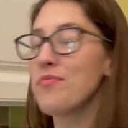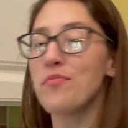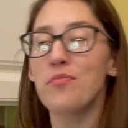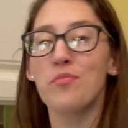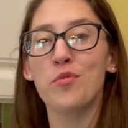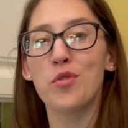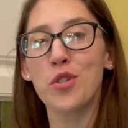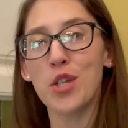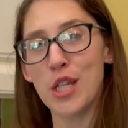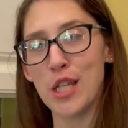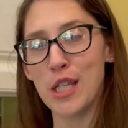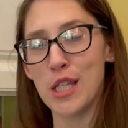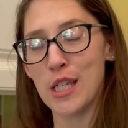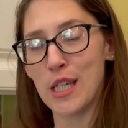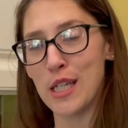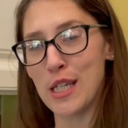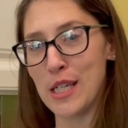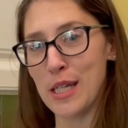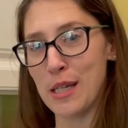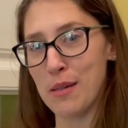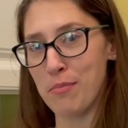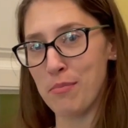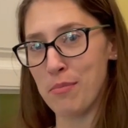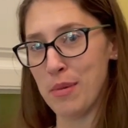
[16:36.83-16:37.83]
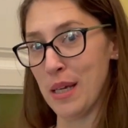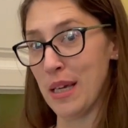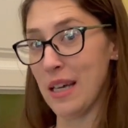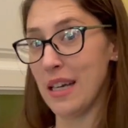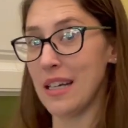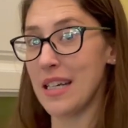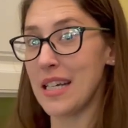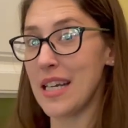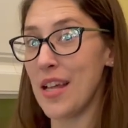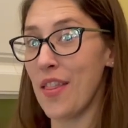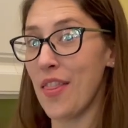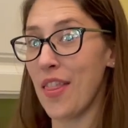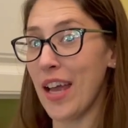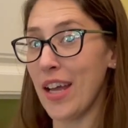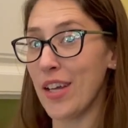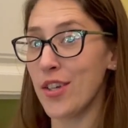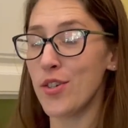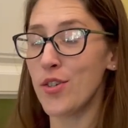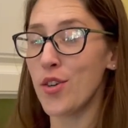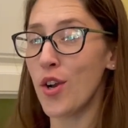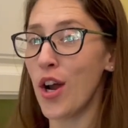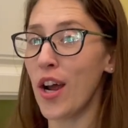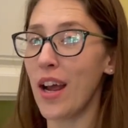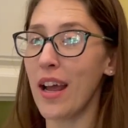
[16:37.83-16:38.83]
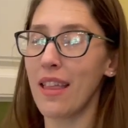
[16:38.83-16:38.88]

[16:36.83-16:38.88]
just a tidbit, they do not,